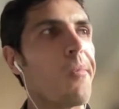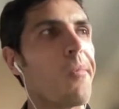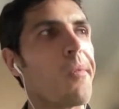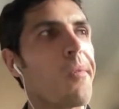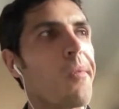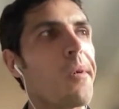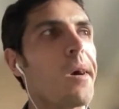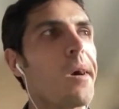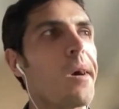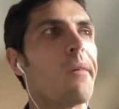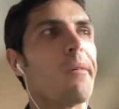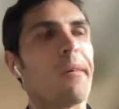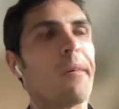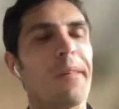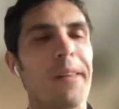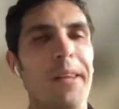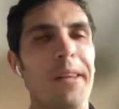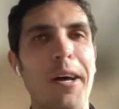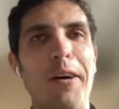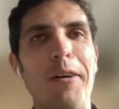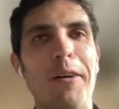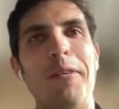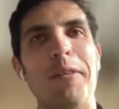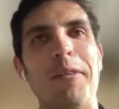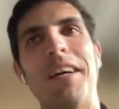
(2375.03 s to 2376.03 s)
well,
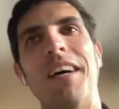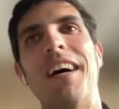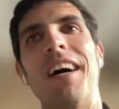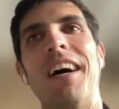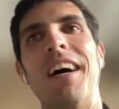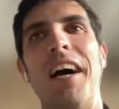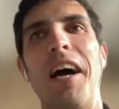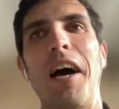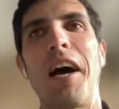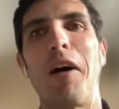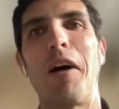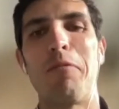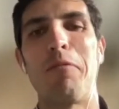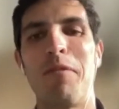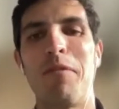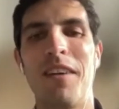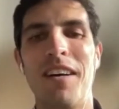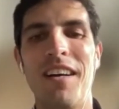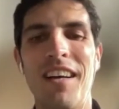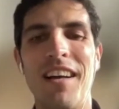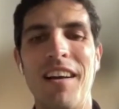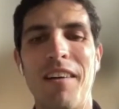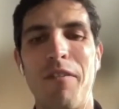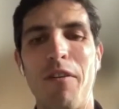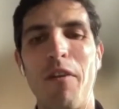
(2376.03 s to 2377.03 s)
no, uh, health,
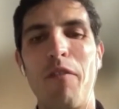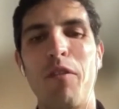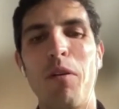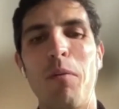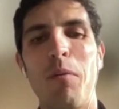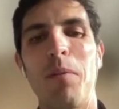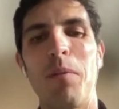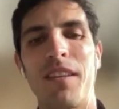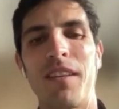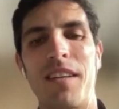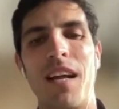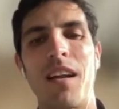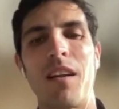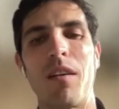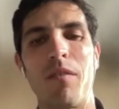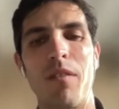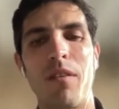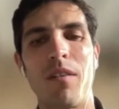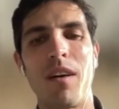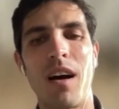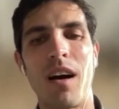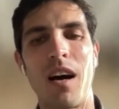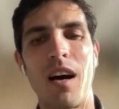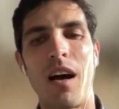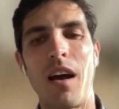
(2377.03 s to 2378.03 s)
fifty percent of
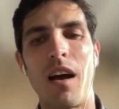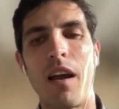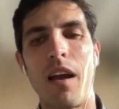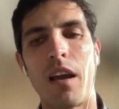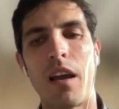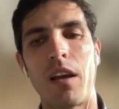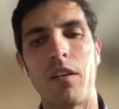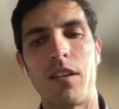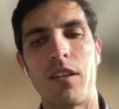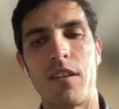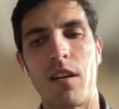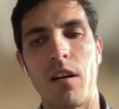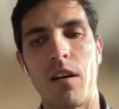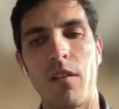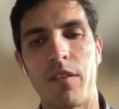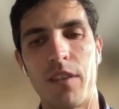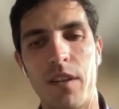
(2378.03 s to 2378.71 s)
I, I could solve.